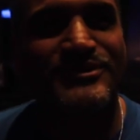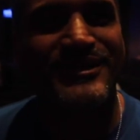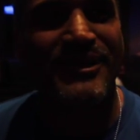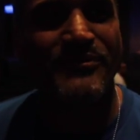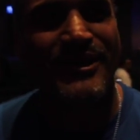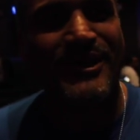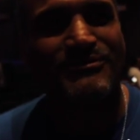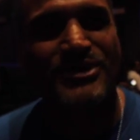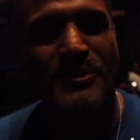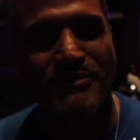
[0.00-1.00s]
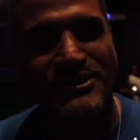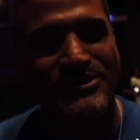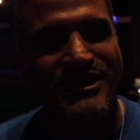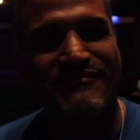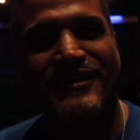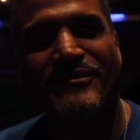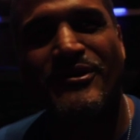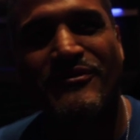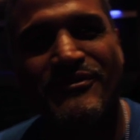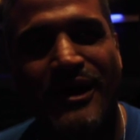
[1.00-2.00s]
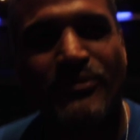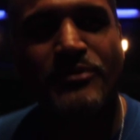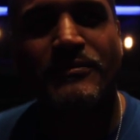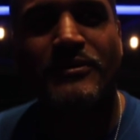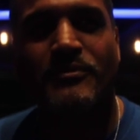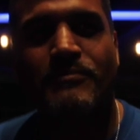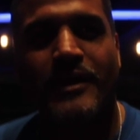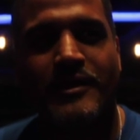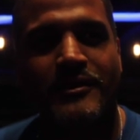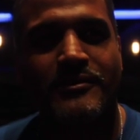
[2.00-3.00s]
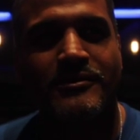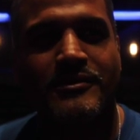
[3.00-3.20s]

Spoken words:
to think right now. I'm trying to picture that fight. Well, how would it be with Pacquiao?